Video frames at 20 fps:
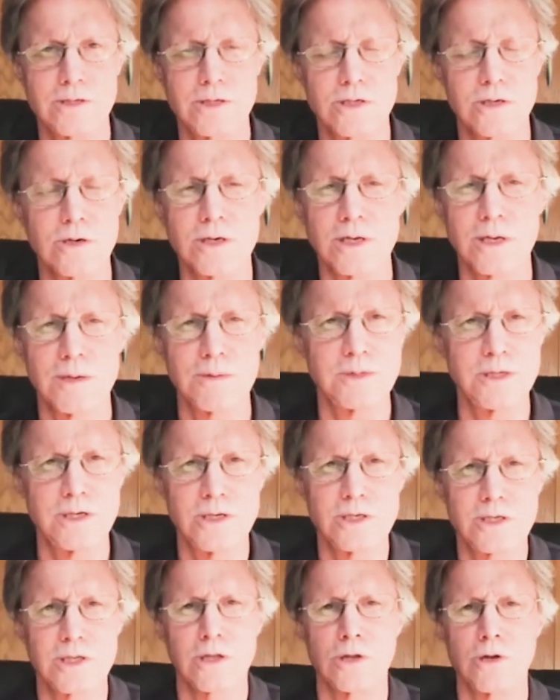And there's certain
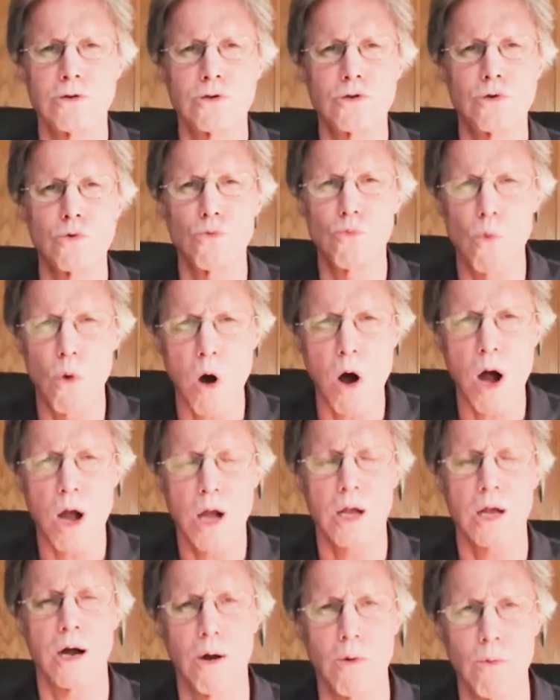times you just learn to
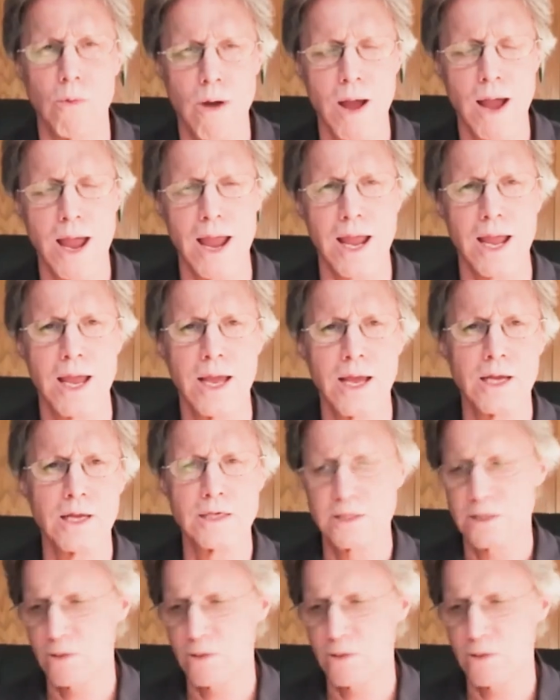walk away.